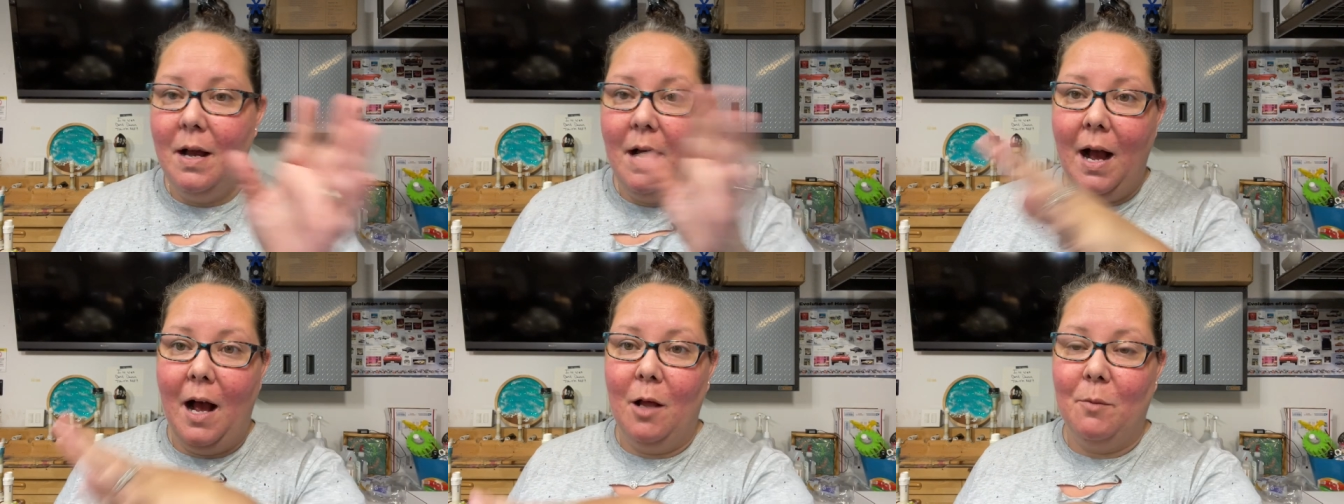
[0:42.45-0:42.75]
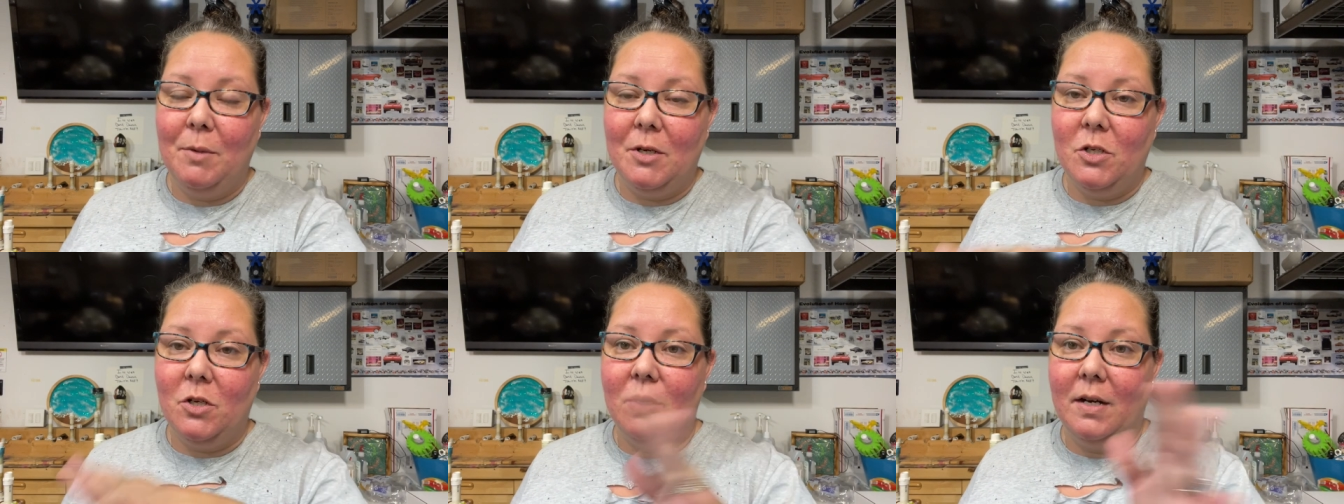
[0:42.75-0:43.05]
I'll
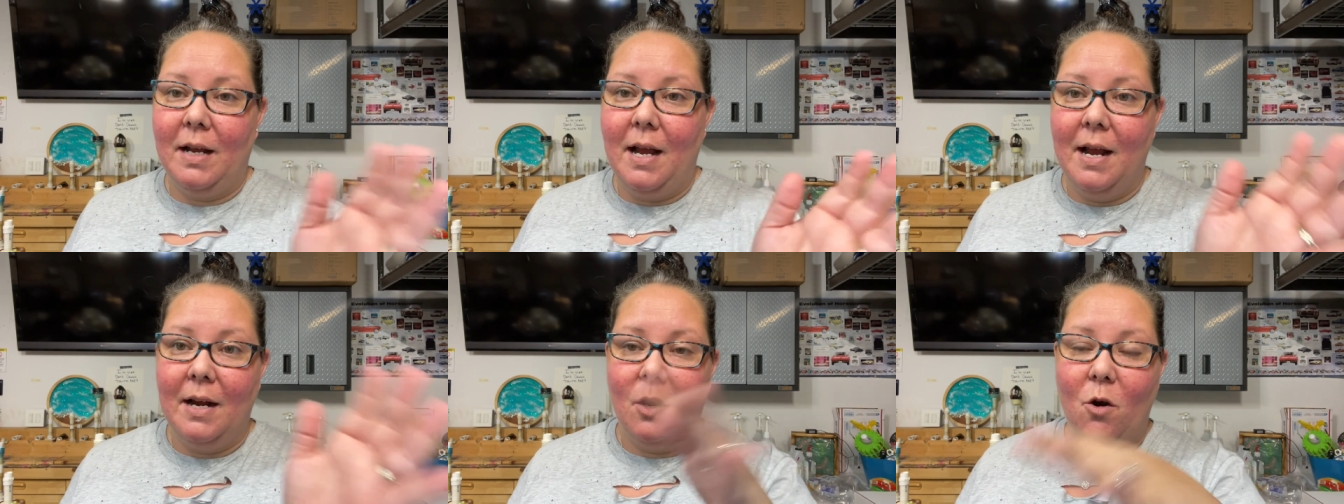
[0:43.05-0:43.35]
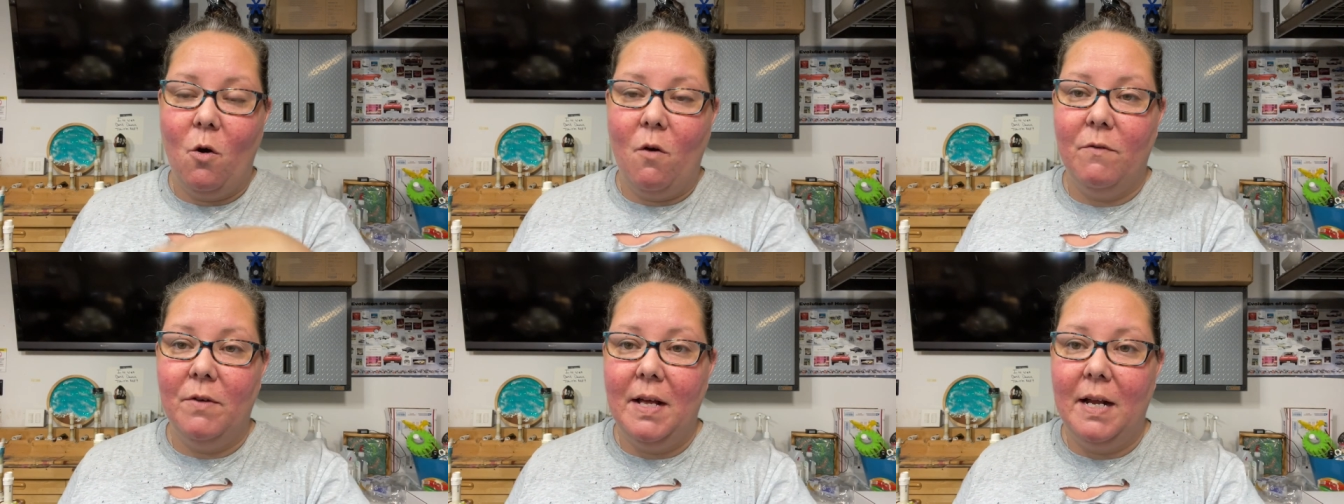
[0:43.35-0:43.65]
make sure to kind of go
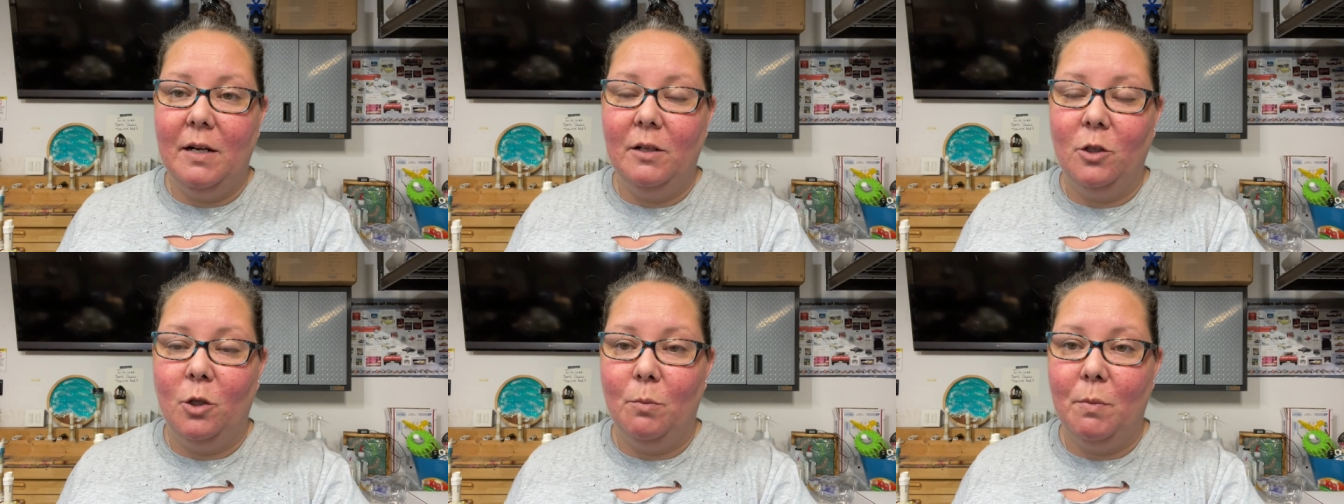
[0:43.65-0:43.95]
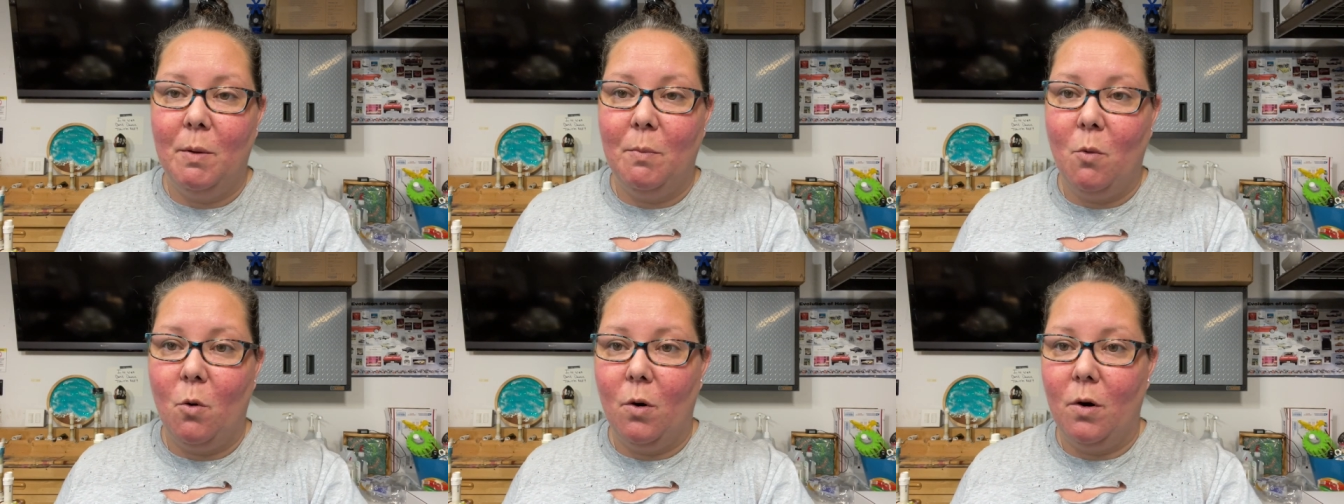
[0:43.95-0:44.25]
over that a little
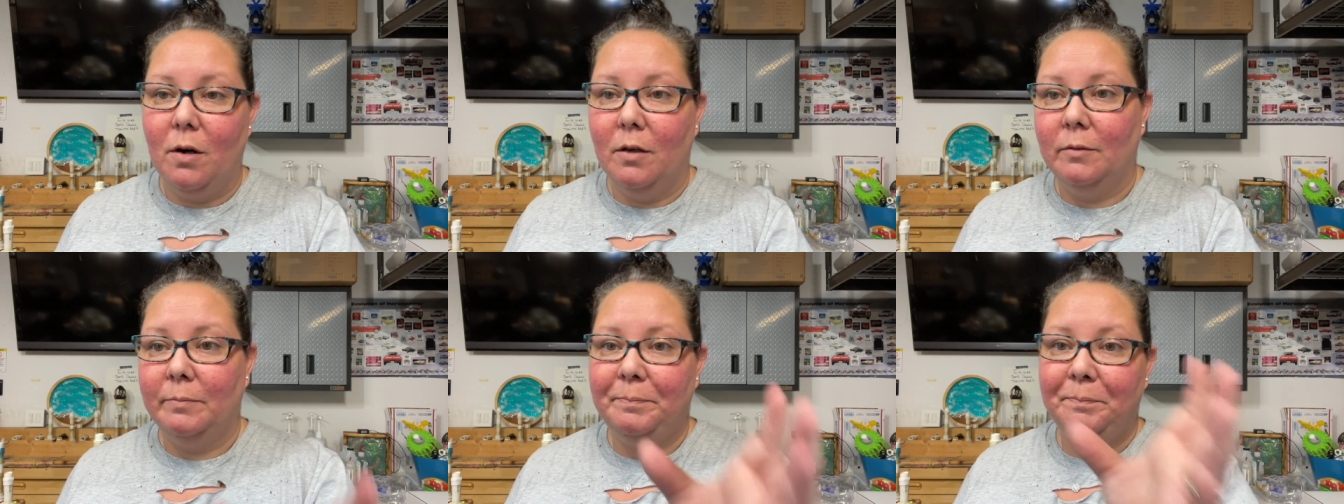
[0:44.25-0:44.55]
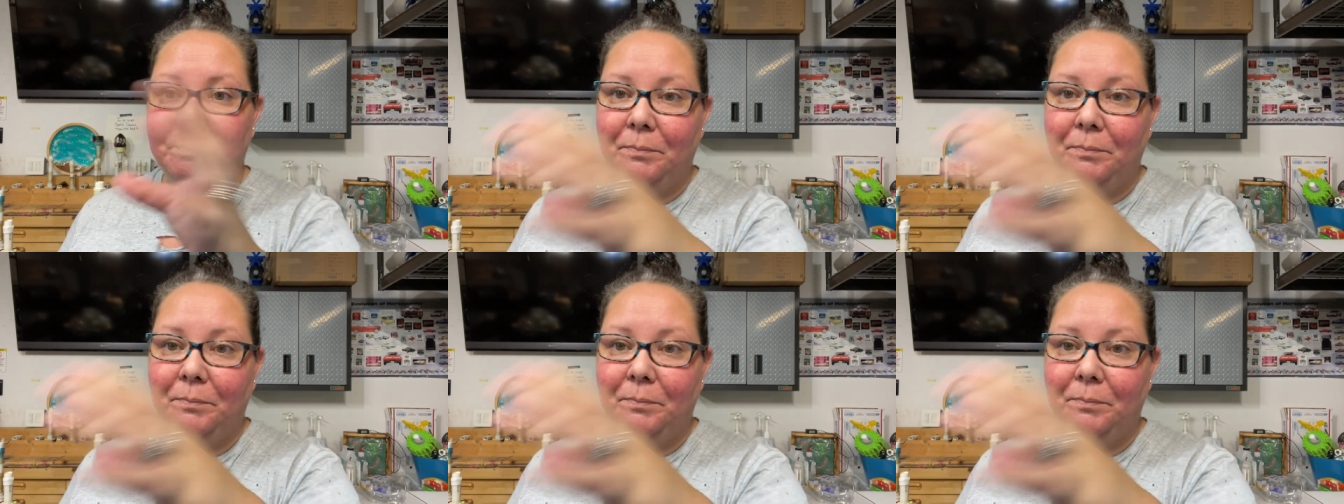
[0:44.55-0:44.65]
bit more